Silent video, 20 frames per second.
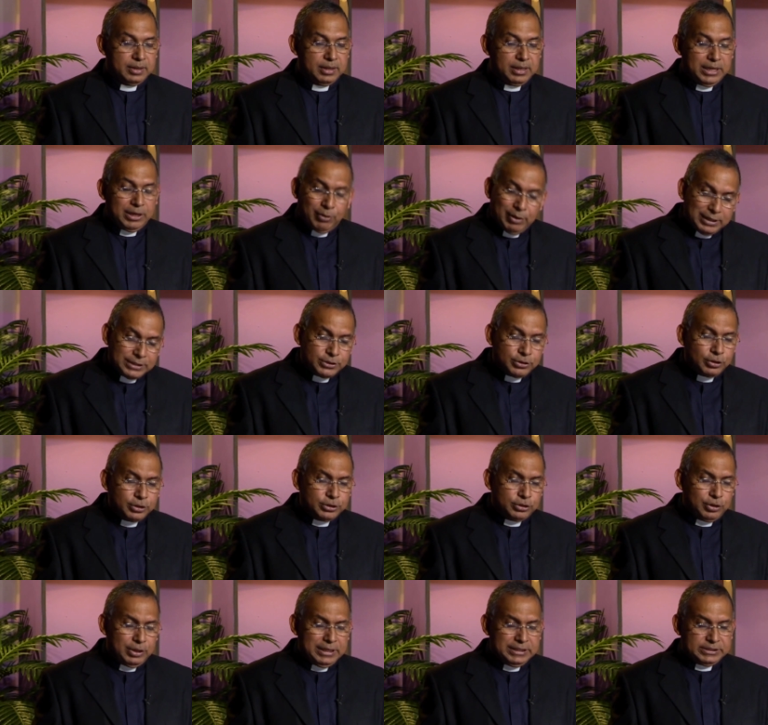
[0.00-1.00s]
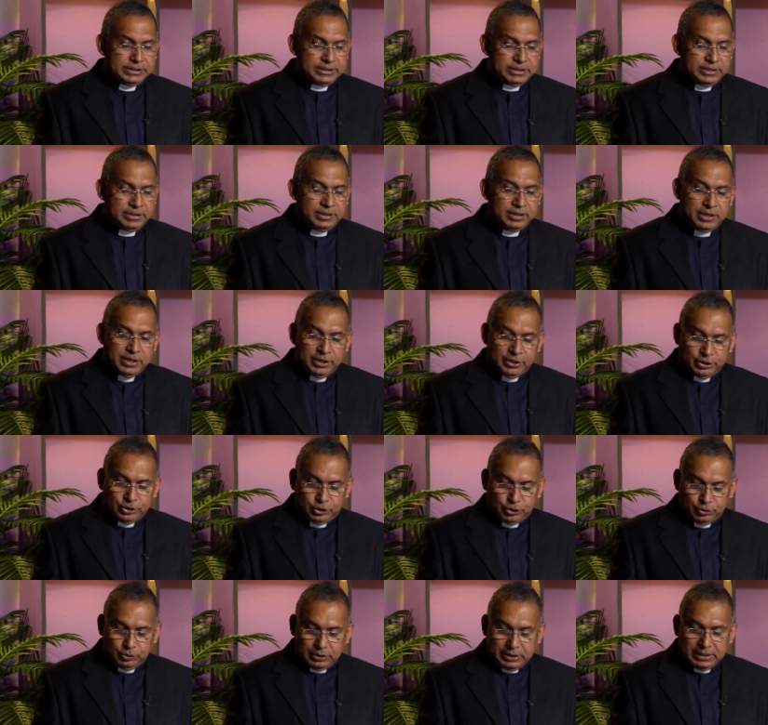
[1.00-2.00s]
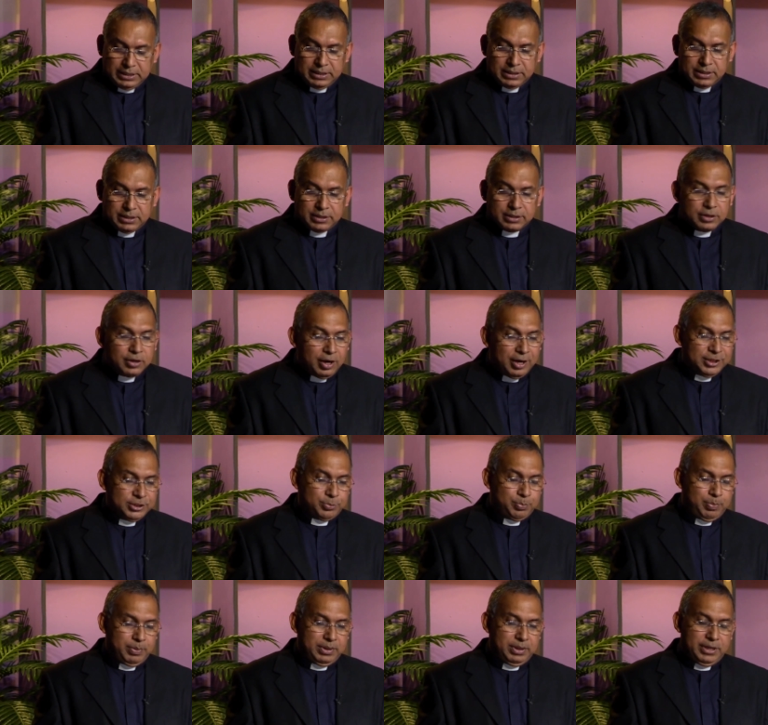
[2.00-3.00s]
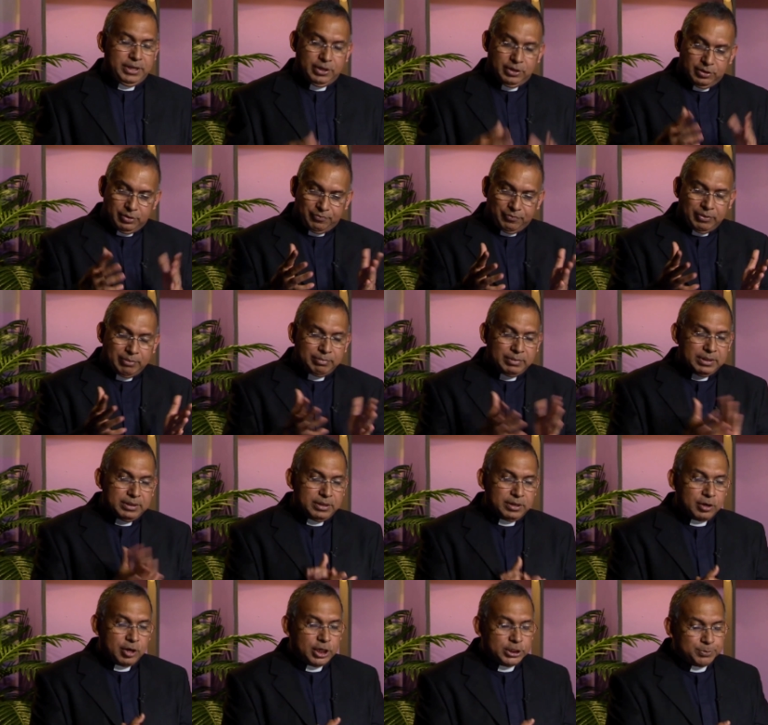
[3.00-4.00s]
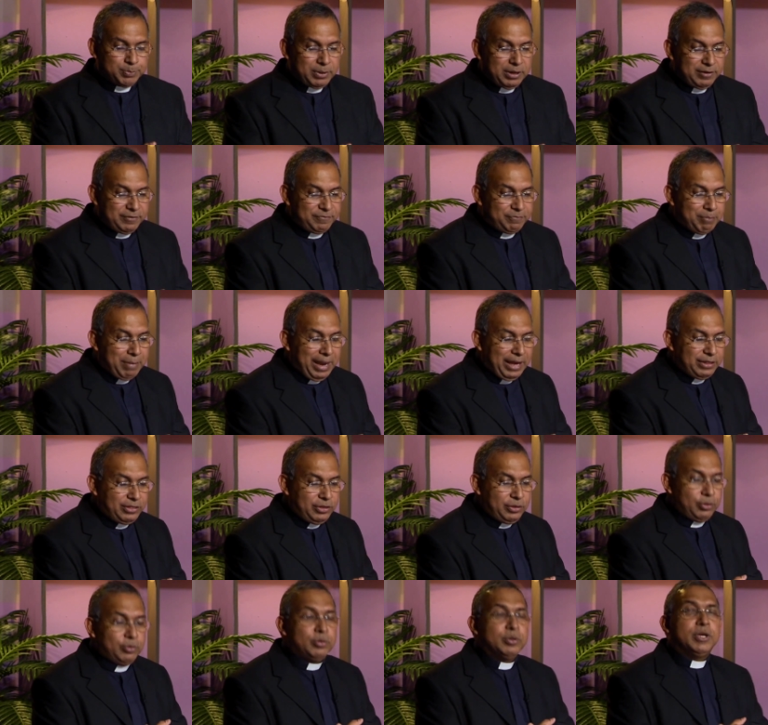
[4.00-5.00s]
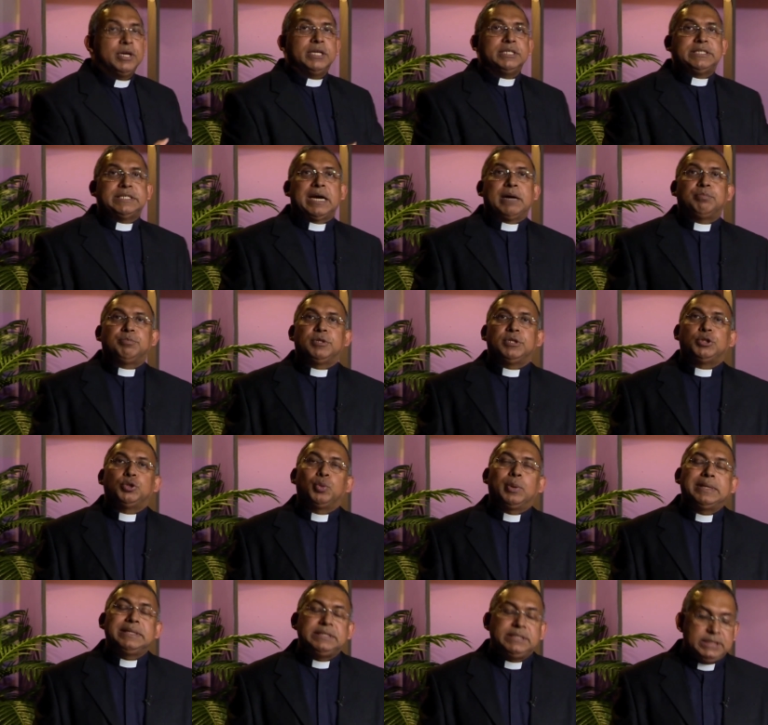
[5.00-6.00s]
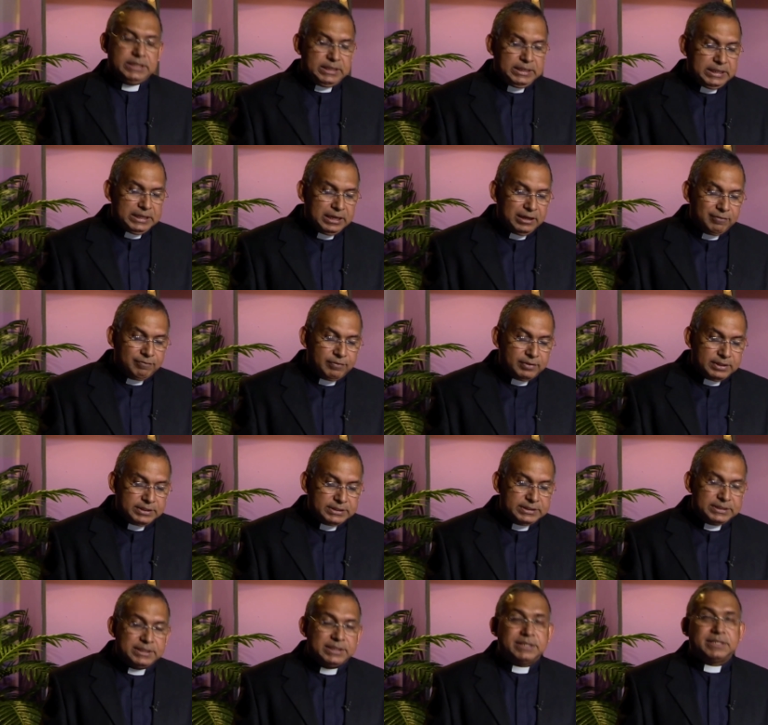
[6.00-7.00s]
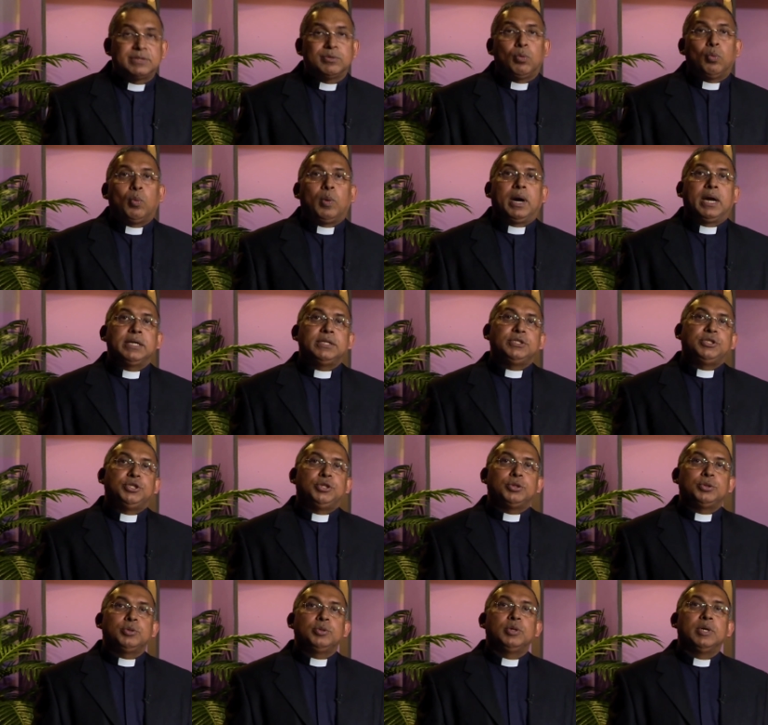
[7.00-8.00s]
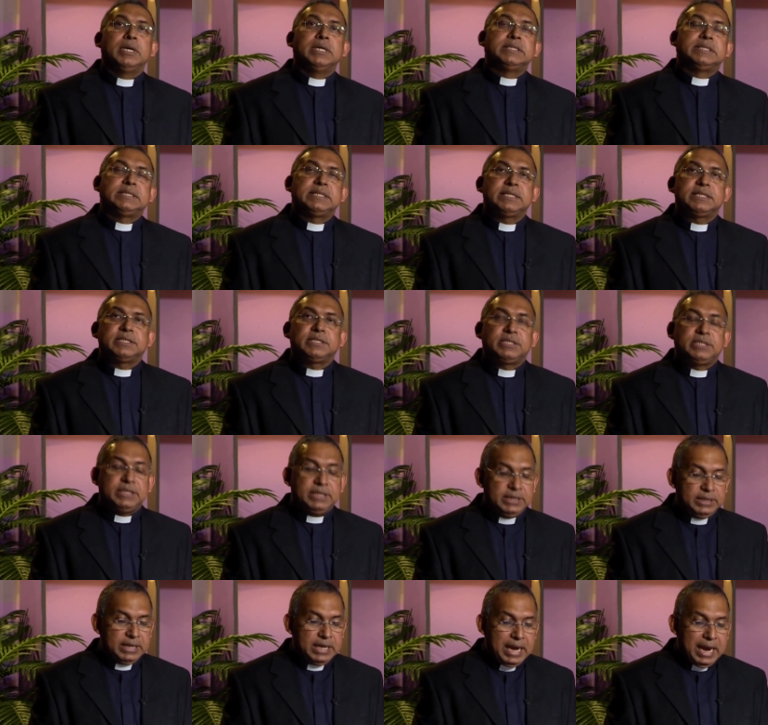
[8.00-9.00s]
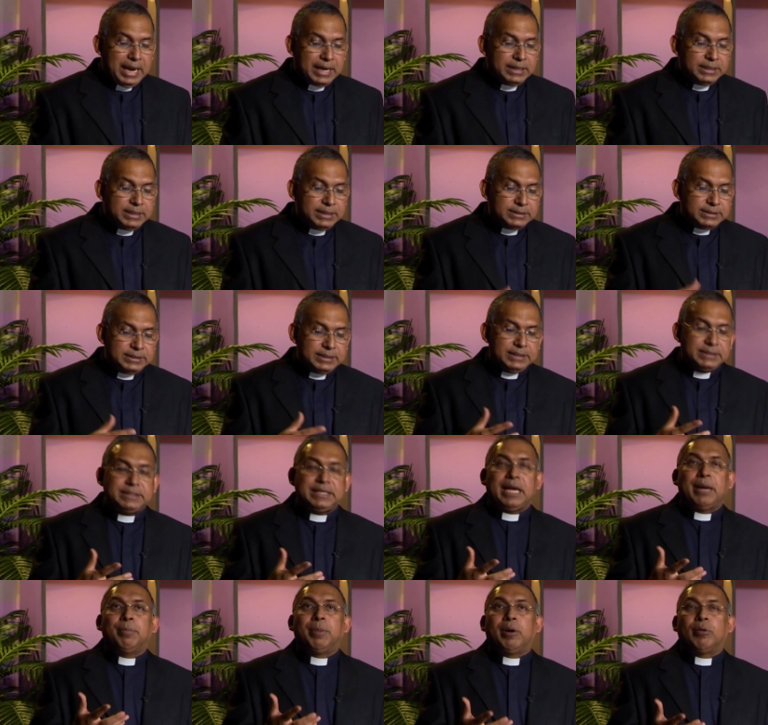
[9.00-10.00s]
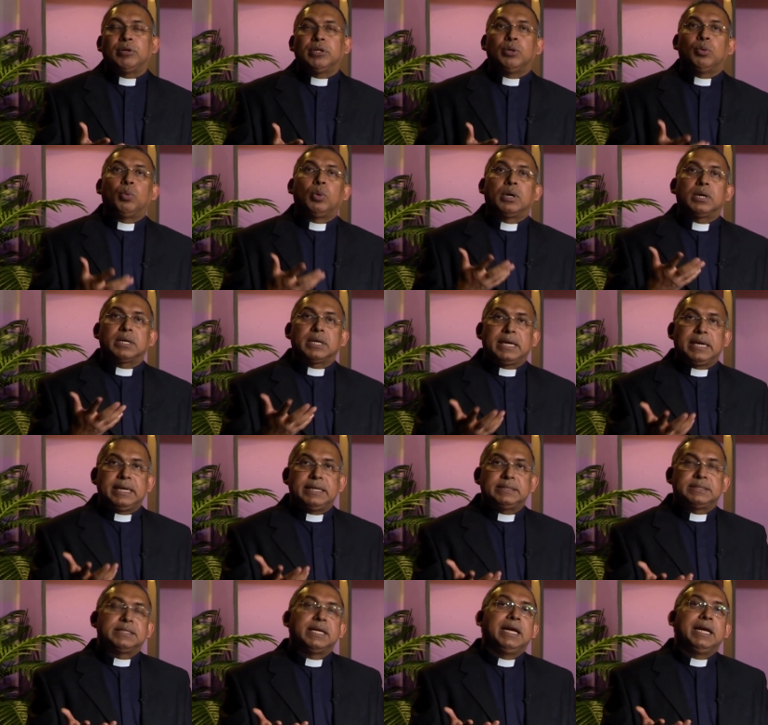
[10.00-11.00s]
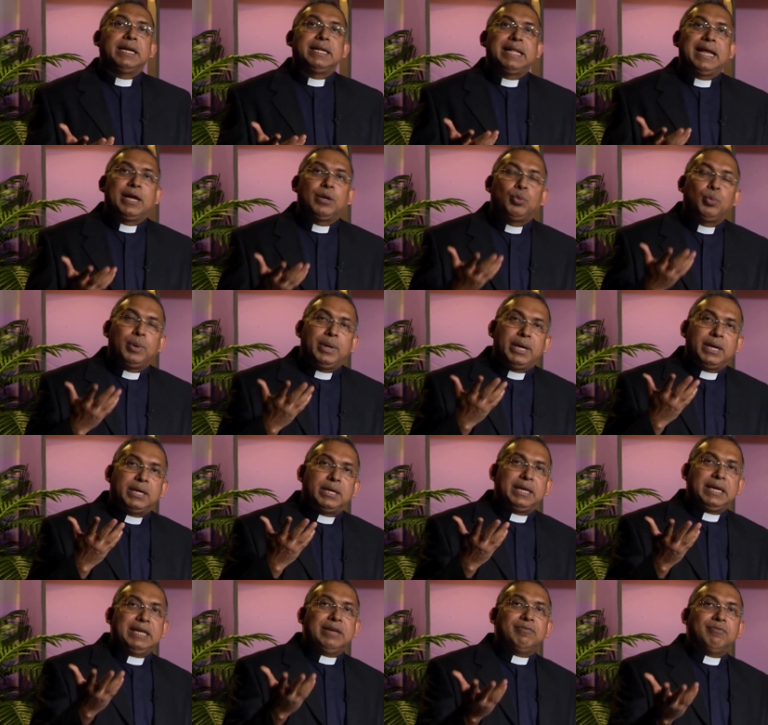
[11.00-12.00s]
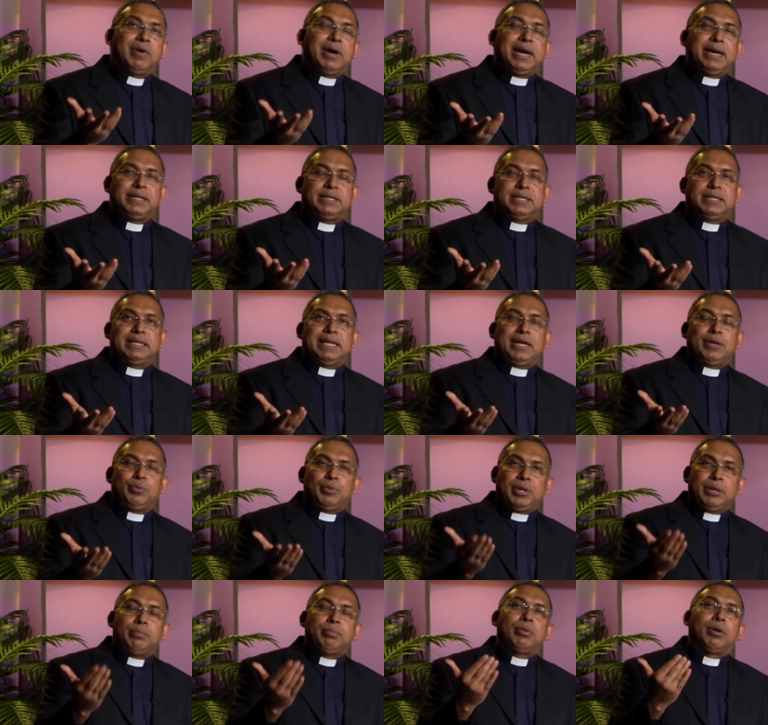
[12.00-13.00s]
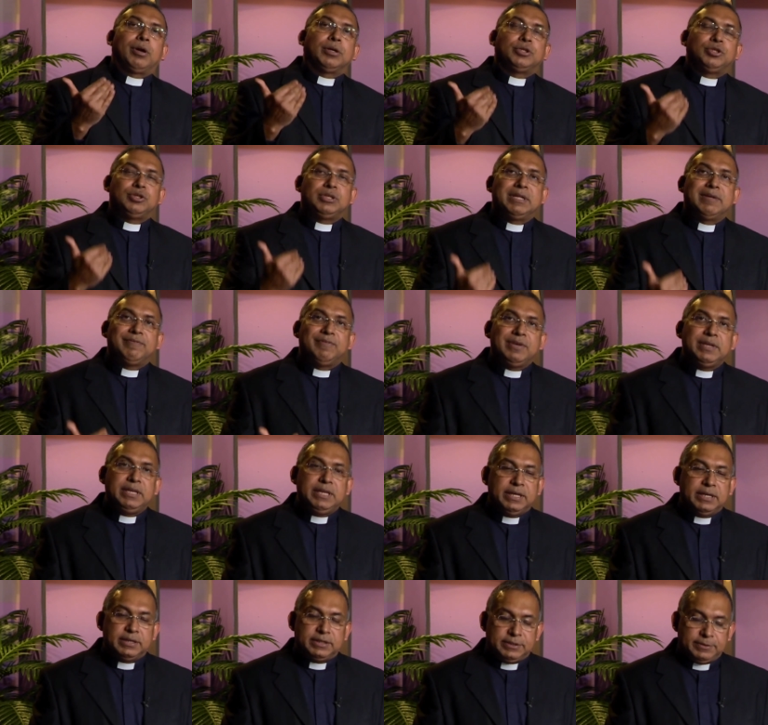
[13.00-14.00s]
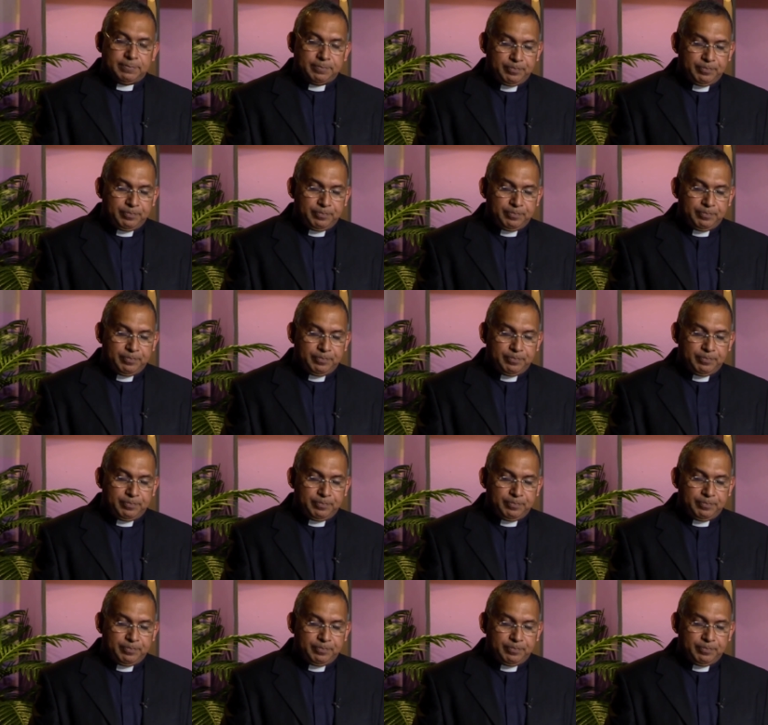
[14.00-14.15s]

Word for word: Now, let us also listen to the gospel, you know, from the gospel of Matthew chapter 20 verses 1 to 16. And this is about the workers that were invited, that were brought to the vineyard.